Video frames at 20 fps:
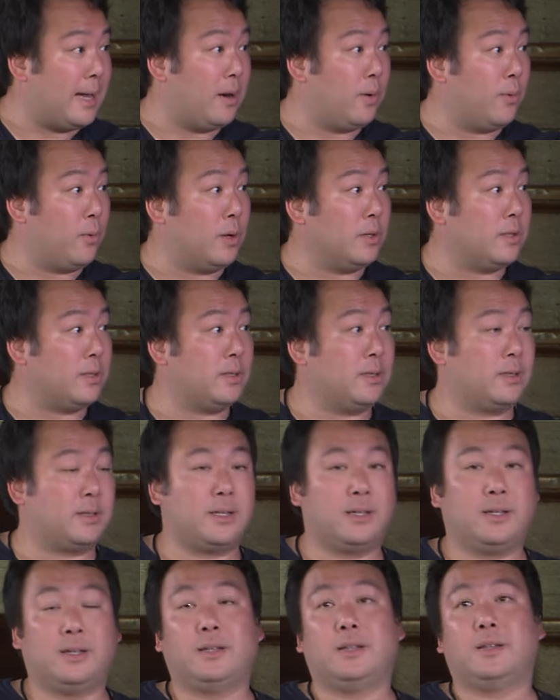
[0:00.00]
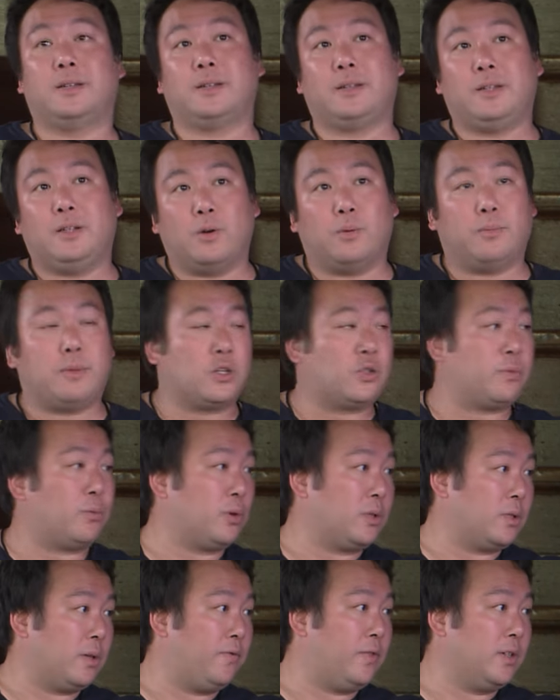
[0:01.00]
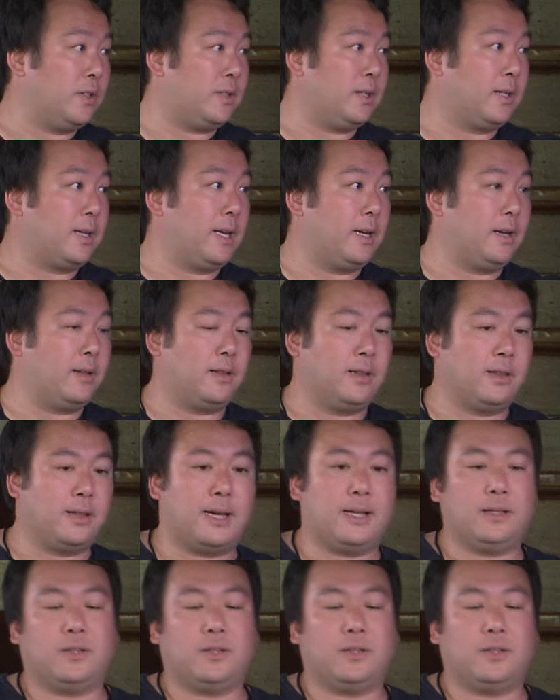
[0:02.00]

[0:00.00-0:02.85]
It wasn't, you know, much more sophisticated than that.